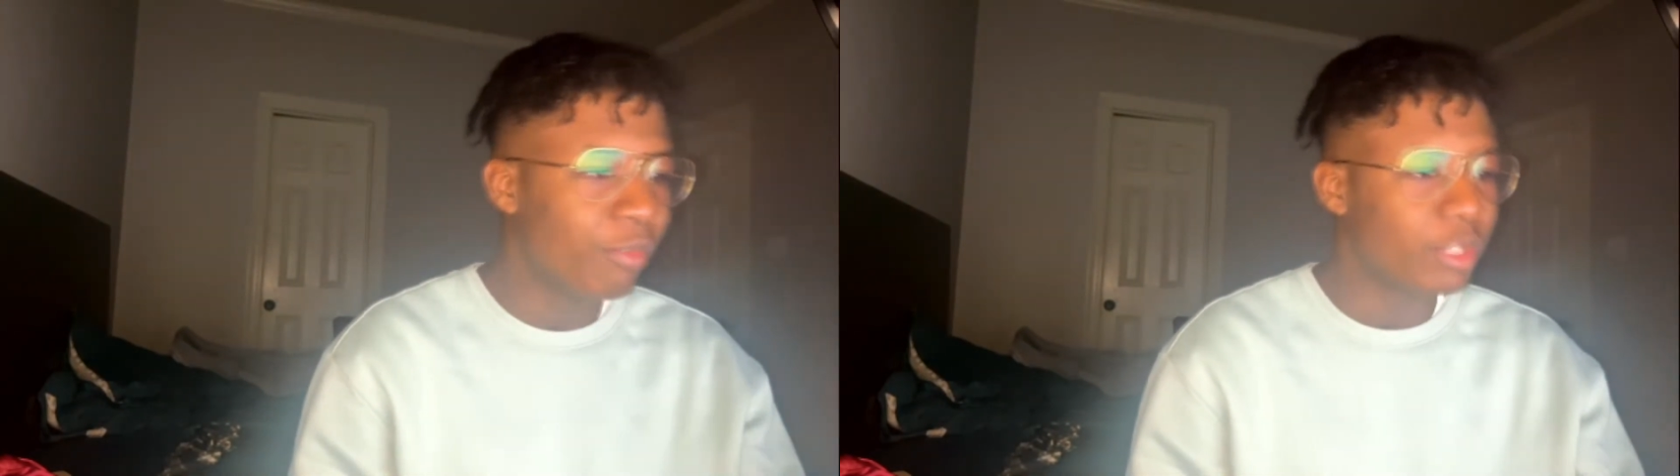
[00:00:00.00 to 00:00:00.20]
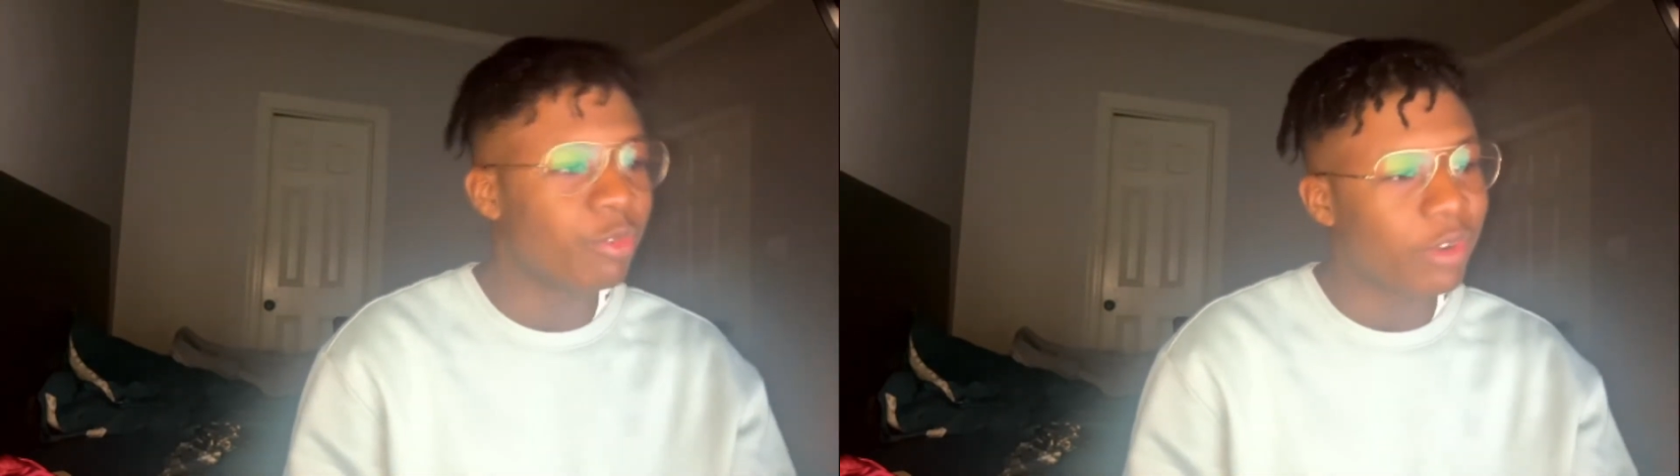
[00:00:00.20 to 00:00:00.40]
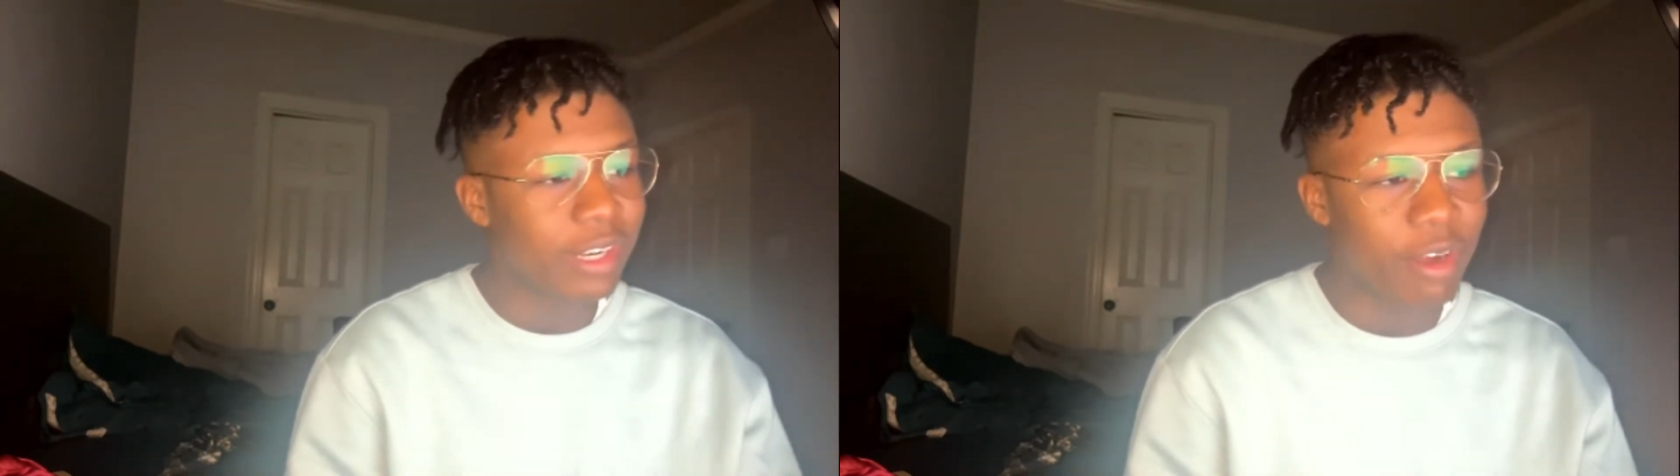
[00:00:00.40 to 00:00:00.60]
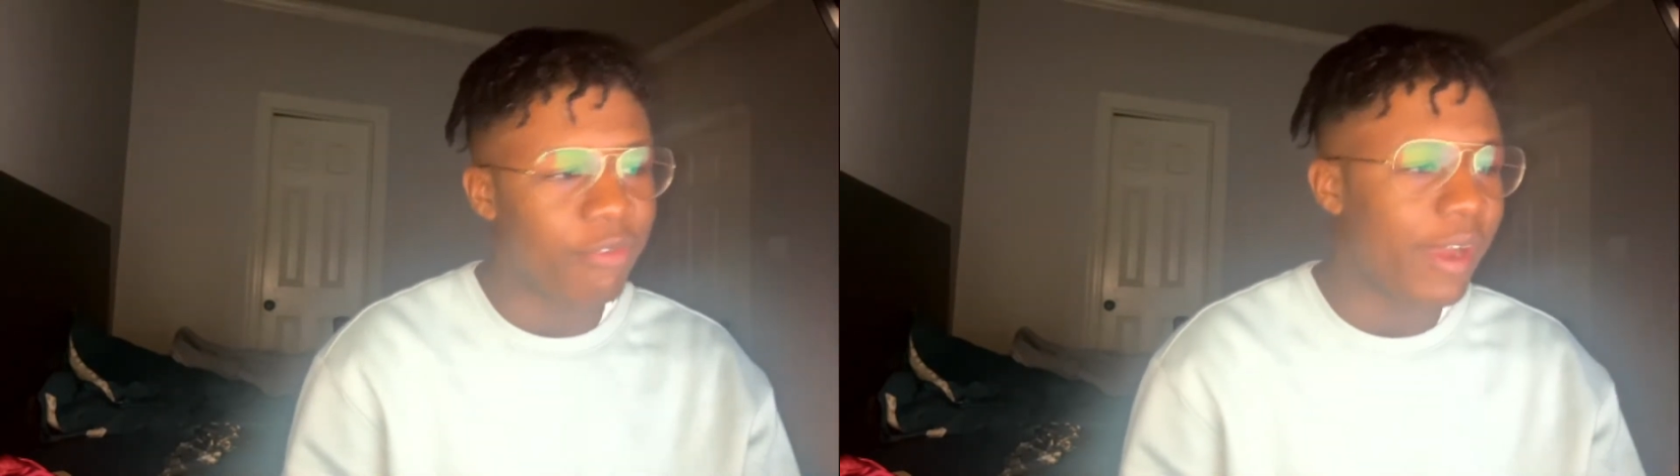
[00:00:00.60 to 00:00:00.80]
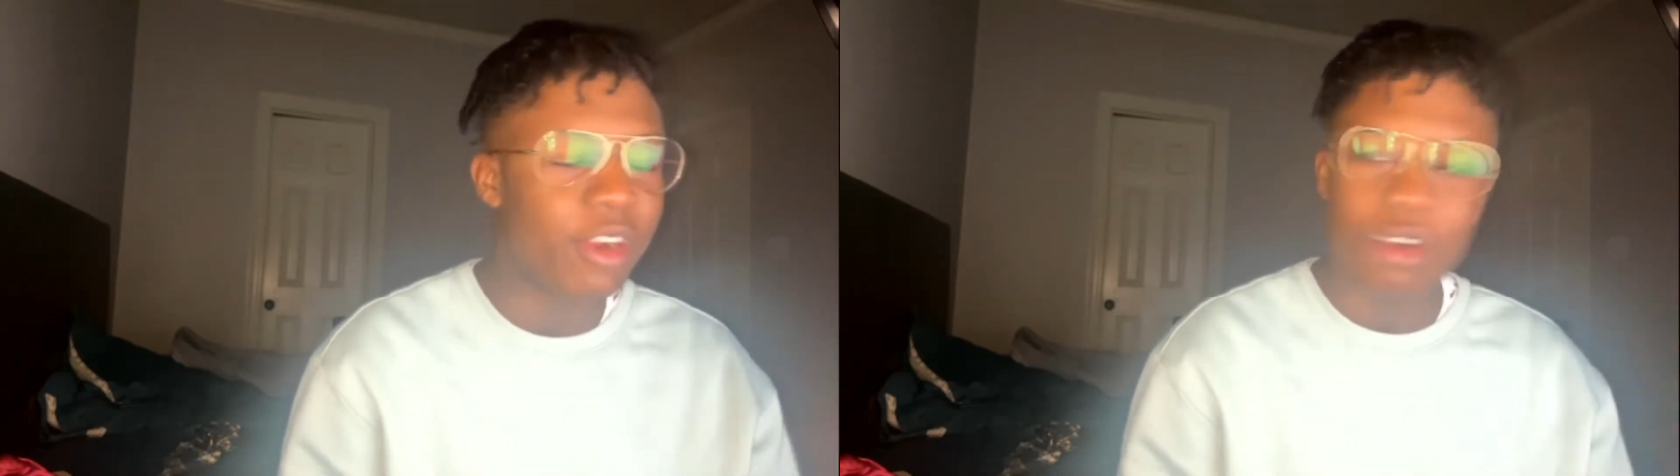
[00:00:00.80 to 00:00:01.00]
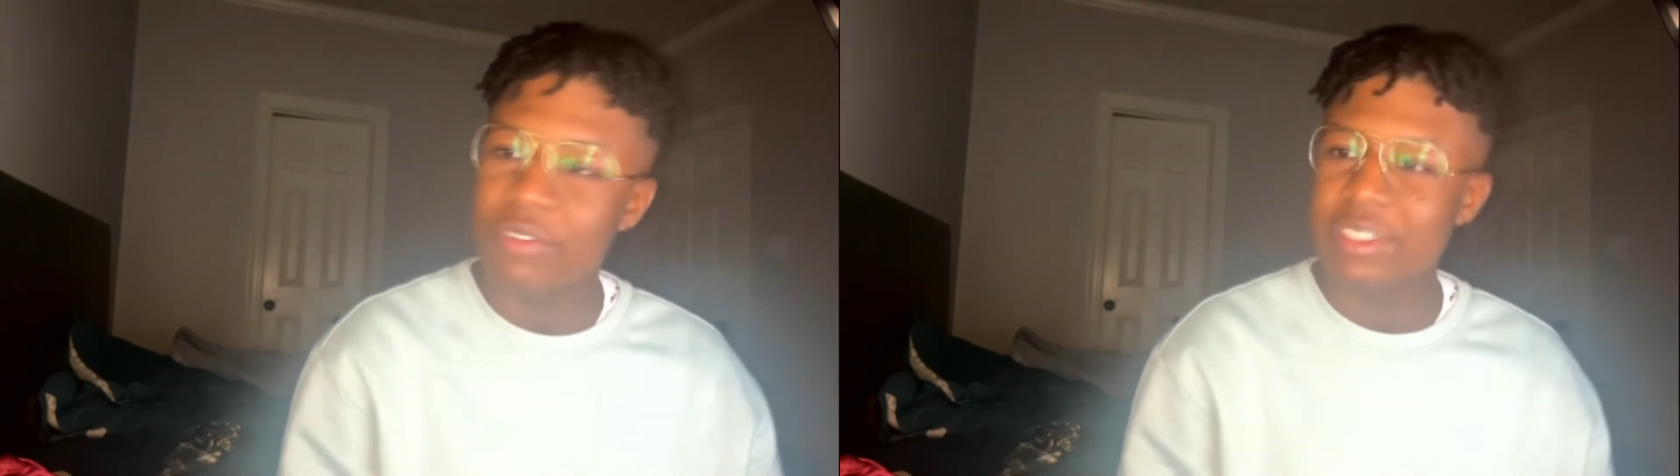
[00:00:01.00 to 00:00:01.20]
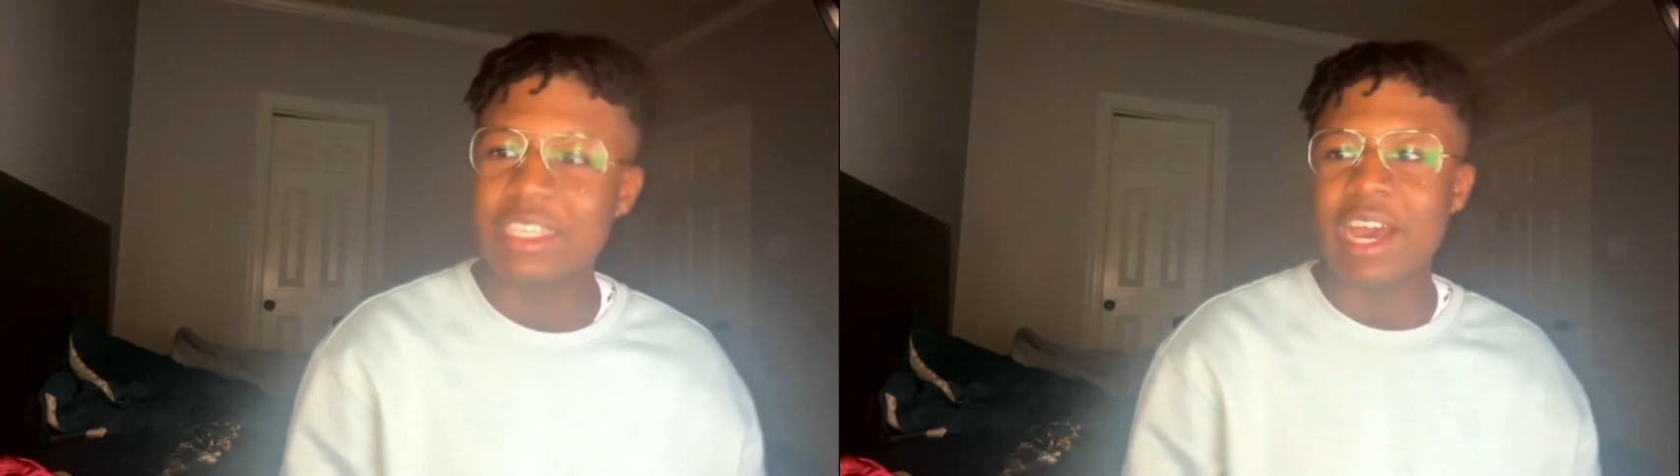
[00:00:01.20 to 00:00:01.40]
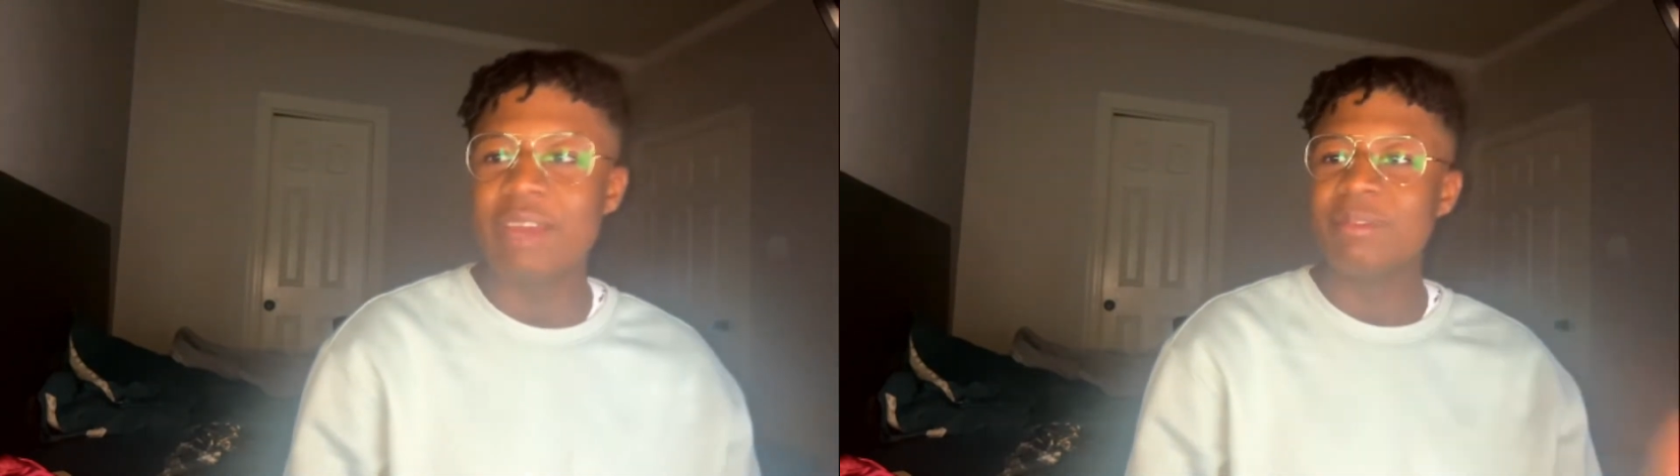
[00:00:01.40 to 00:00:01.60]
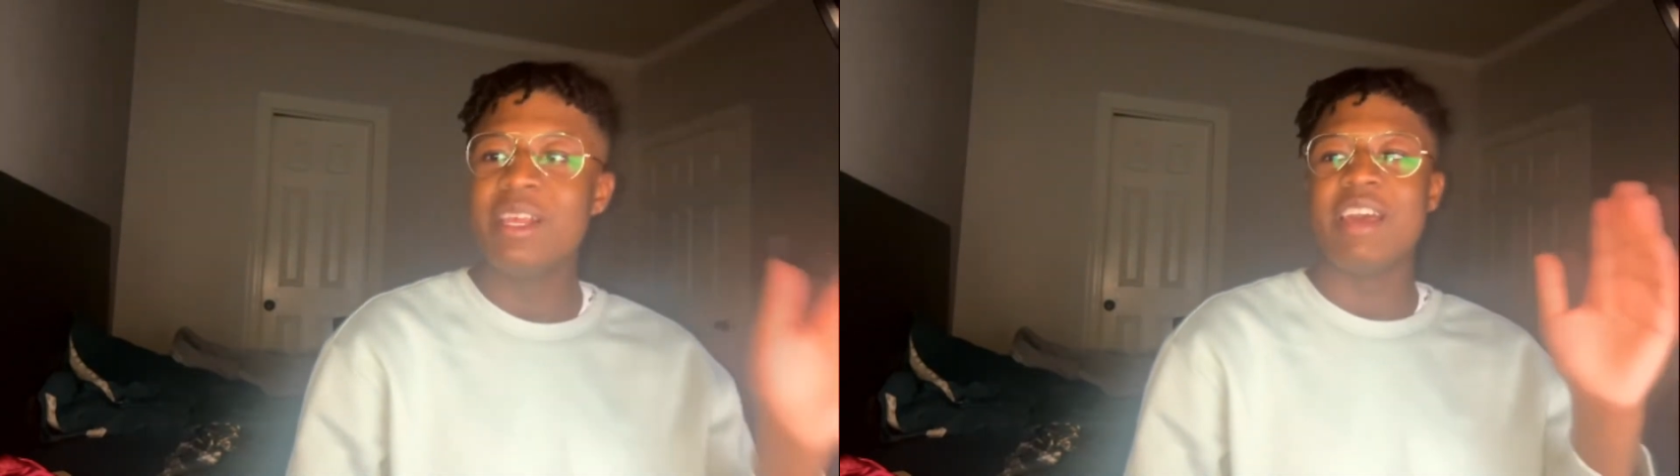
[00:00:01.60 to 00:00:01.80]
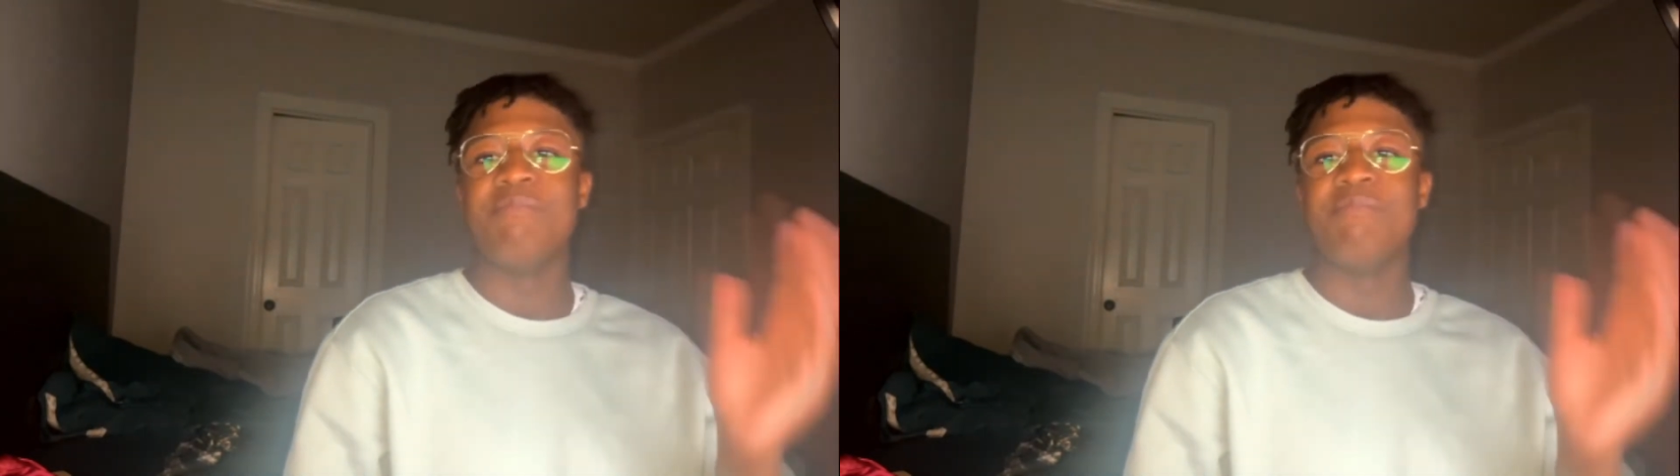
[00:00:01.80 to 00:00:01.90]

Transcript: which we won in the final overtime.